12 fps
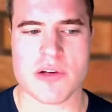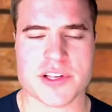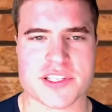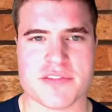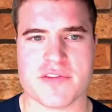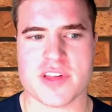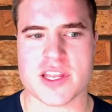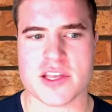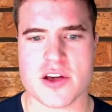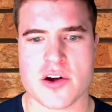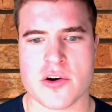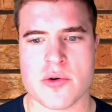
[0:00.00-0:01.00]
as a
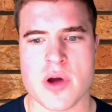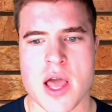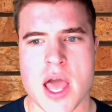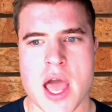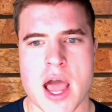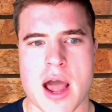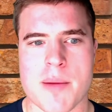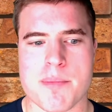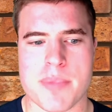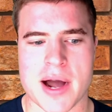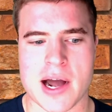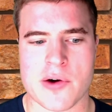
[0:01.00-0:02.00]
video
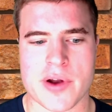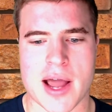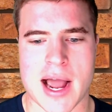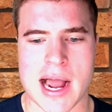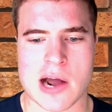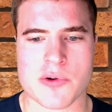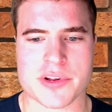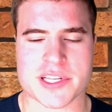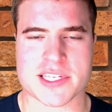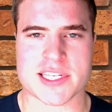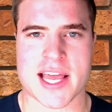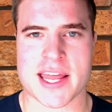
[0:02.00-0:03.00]
about how to
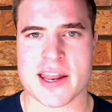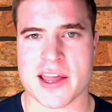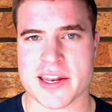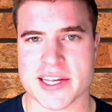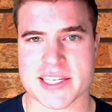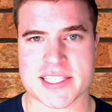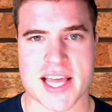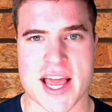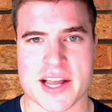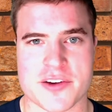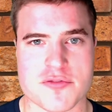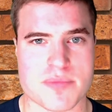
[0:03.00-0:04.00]
set an
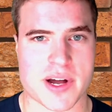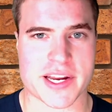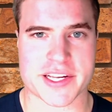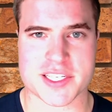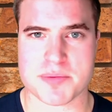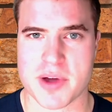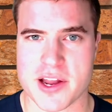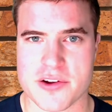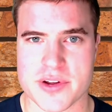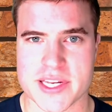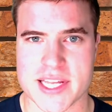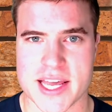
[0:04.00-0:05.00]
exact coupon
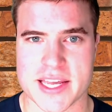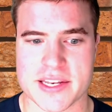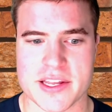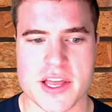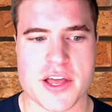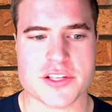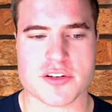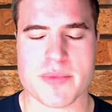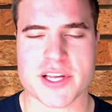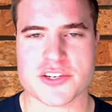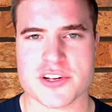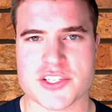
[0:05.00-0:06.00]
expiry date. So
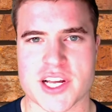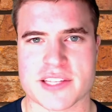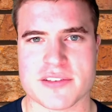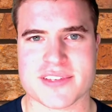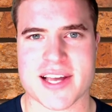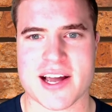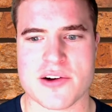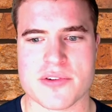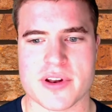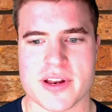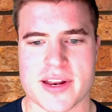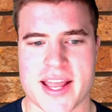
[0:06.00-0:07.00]
make sure to check those out.
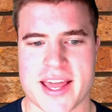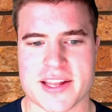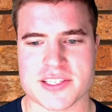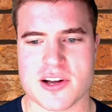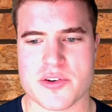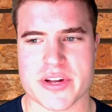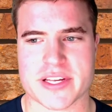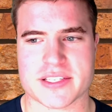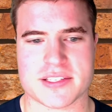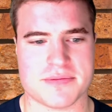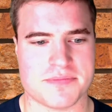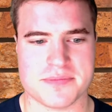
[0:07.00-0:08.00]
And as
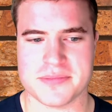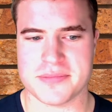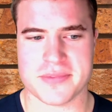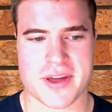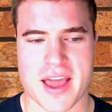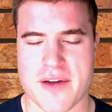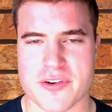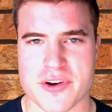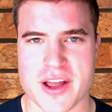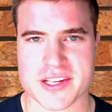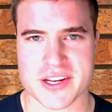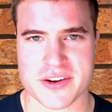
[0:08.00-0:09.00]
always, have a
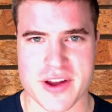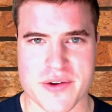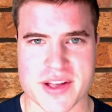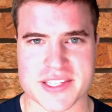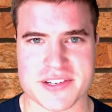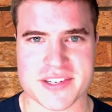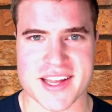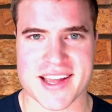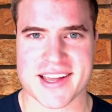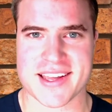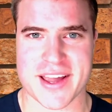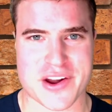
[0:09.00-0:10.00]
great rest of your
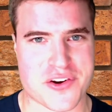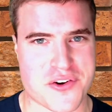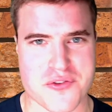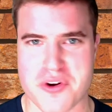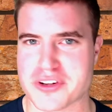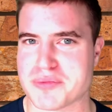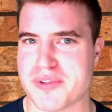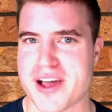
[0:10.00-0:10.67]
day and crush Black